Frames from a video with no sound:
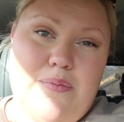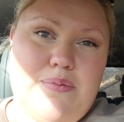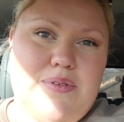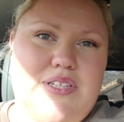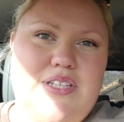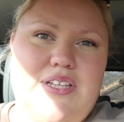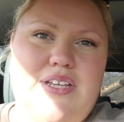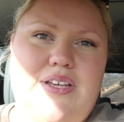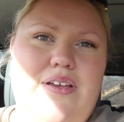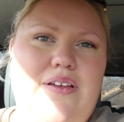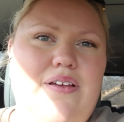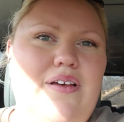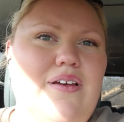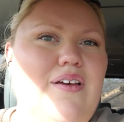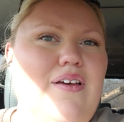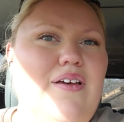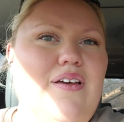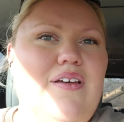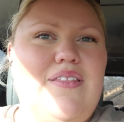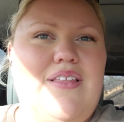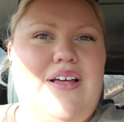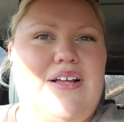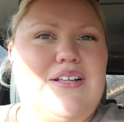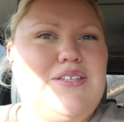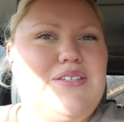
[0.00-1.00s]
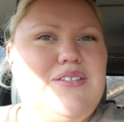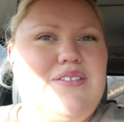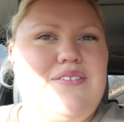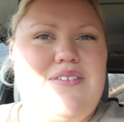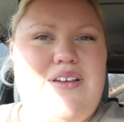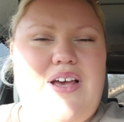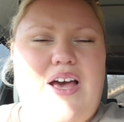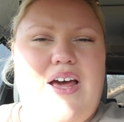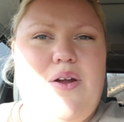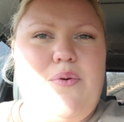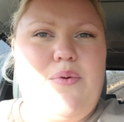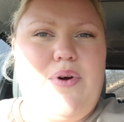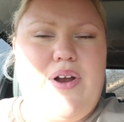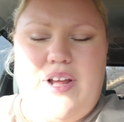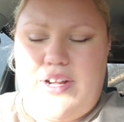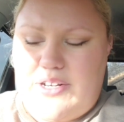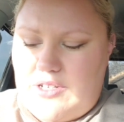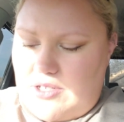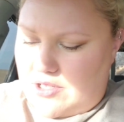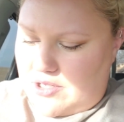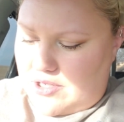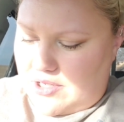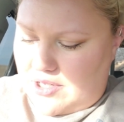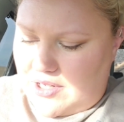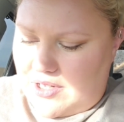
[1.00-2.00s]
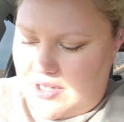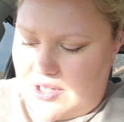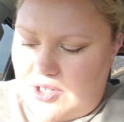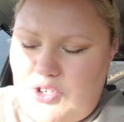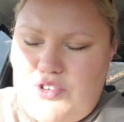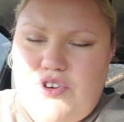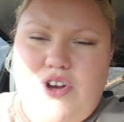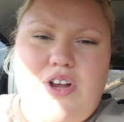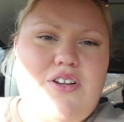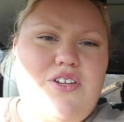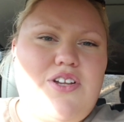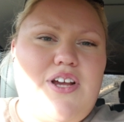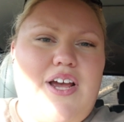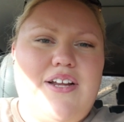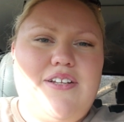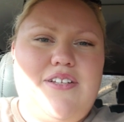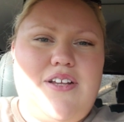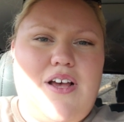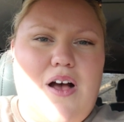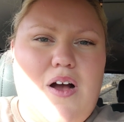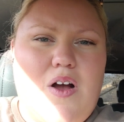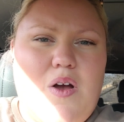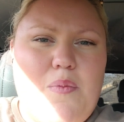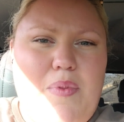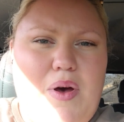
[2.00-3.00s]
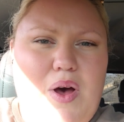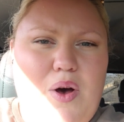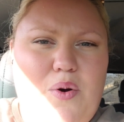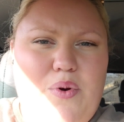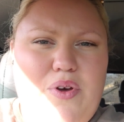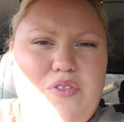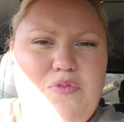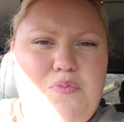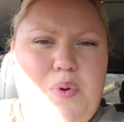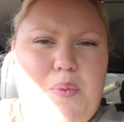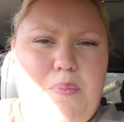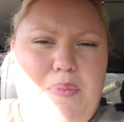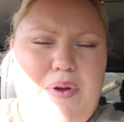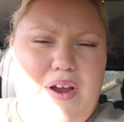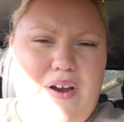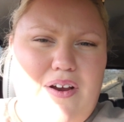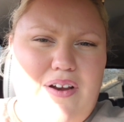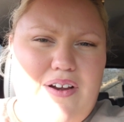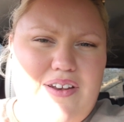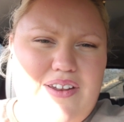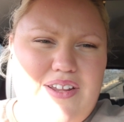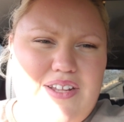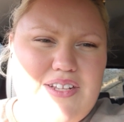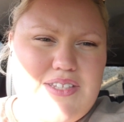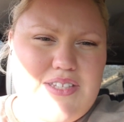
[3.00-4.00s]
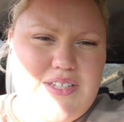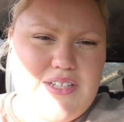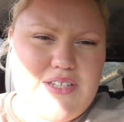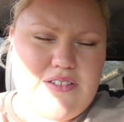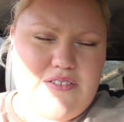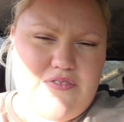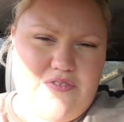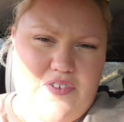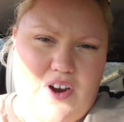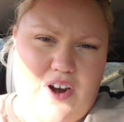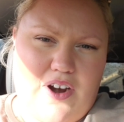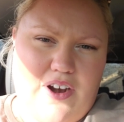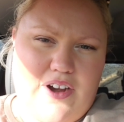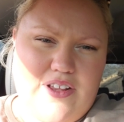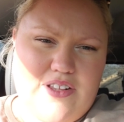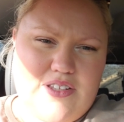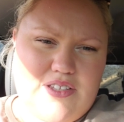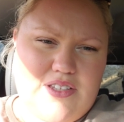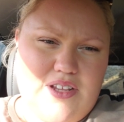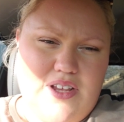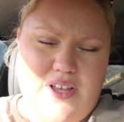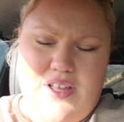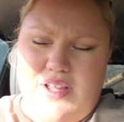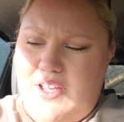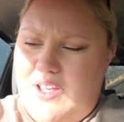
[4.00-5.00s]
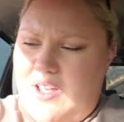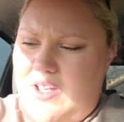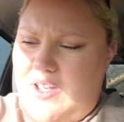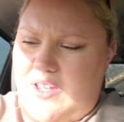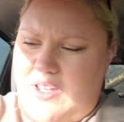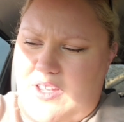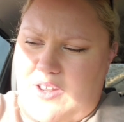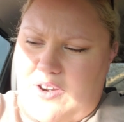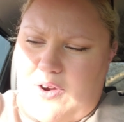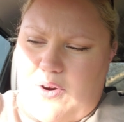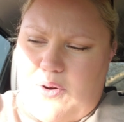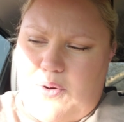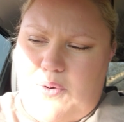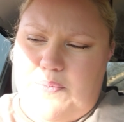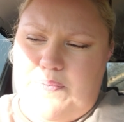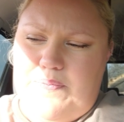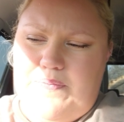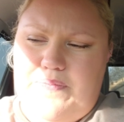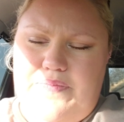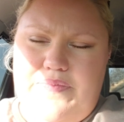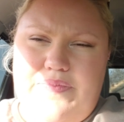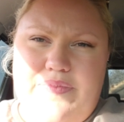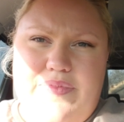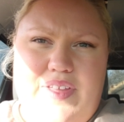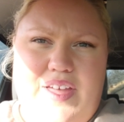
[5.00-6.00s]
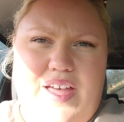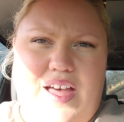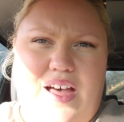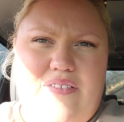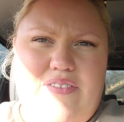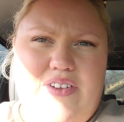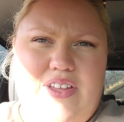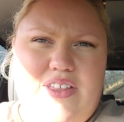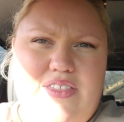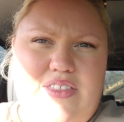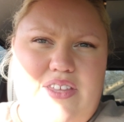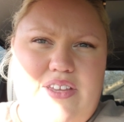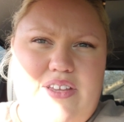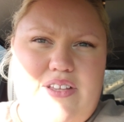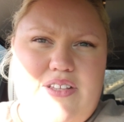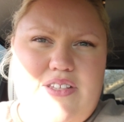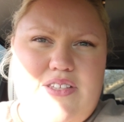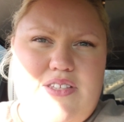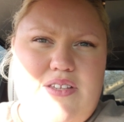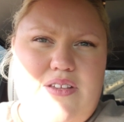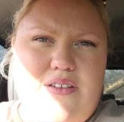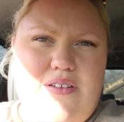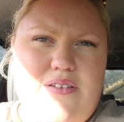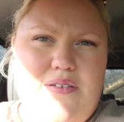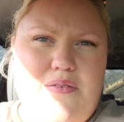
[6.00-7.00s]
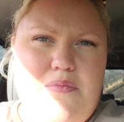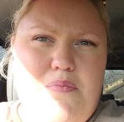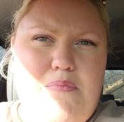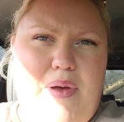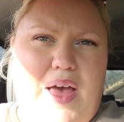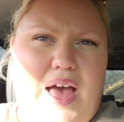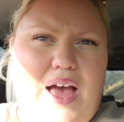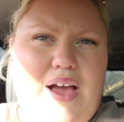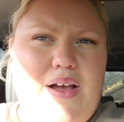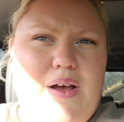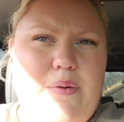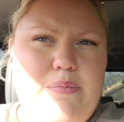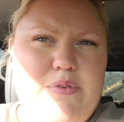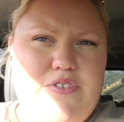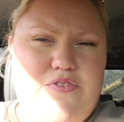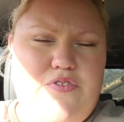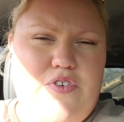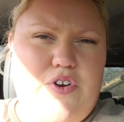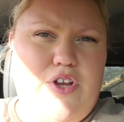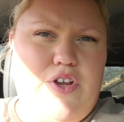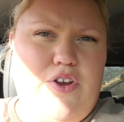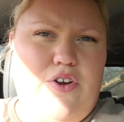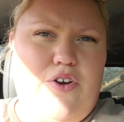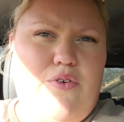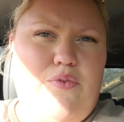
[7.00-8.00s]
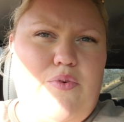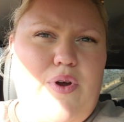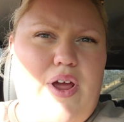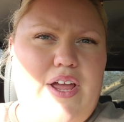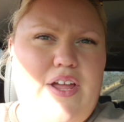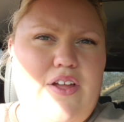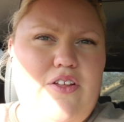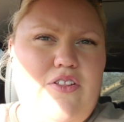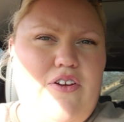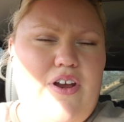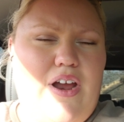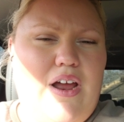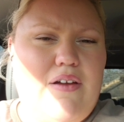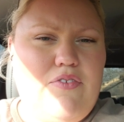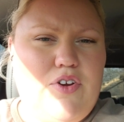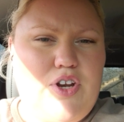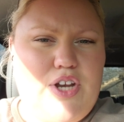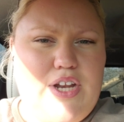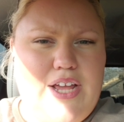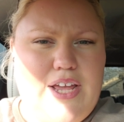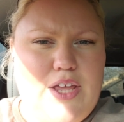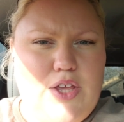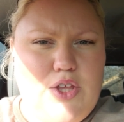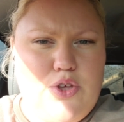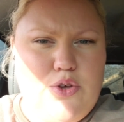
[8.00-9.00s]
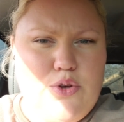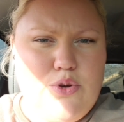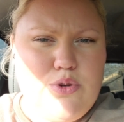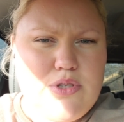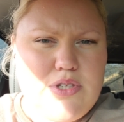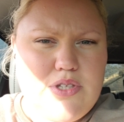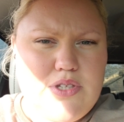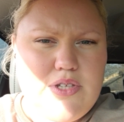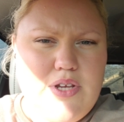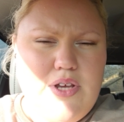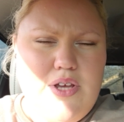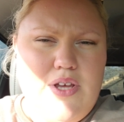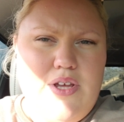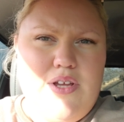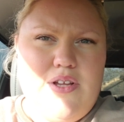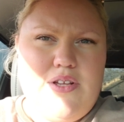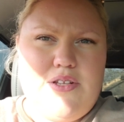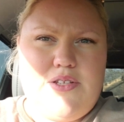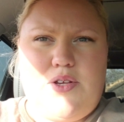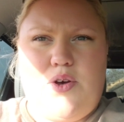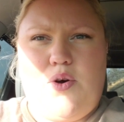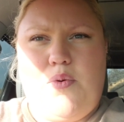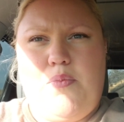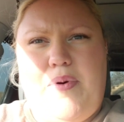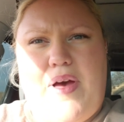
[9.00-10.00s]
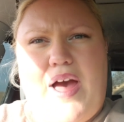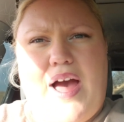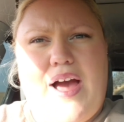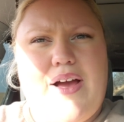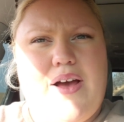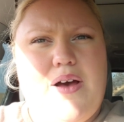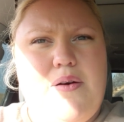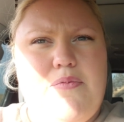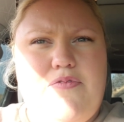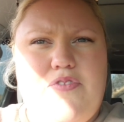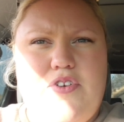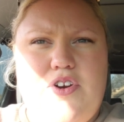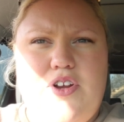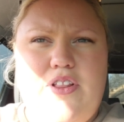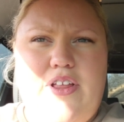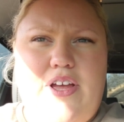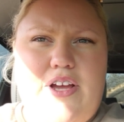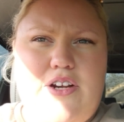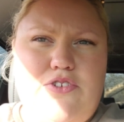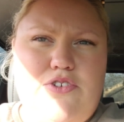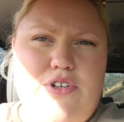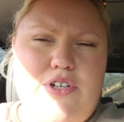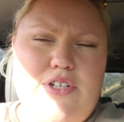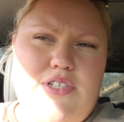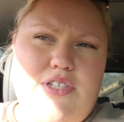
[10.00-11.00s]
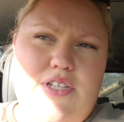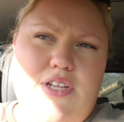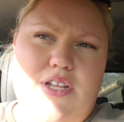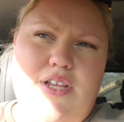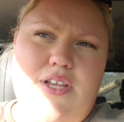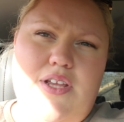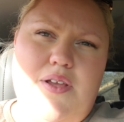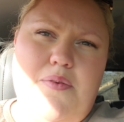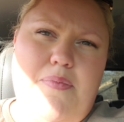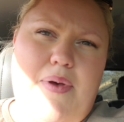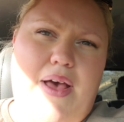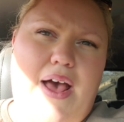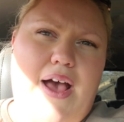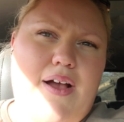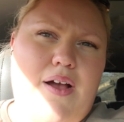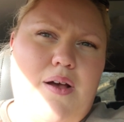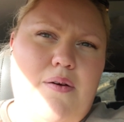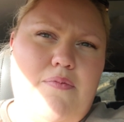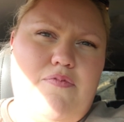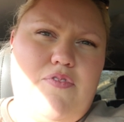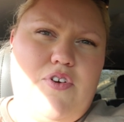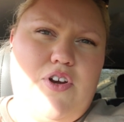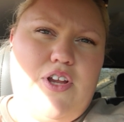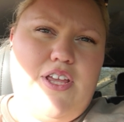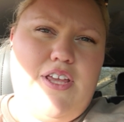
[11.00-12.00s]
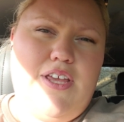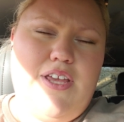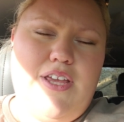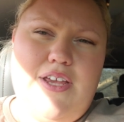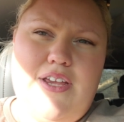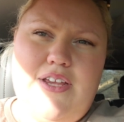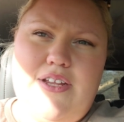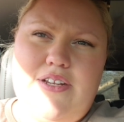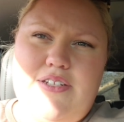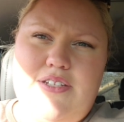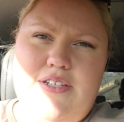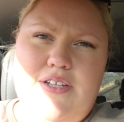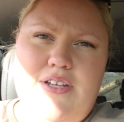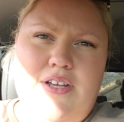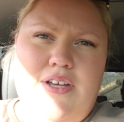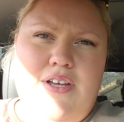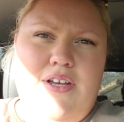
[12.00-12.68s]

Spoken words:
See, that's kind of what I try and talk about with preparedness, as far as, you know, having things, backups for your regular everyday use. So backup for electricity, backup for heat.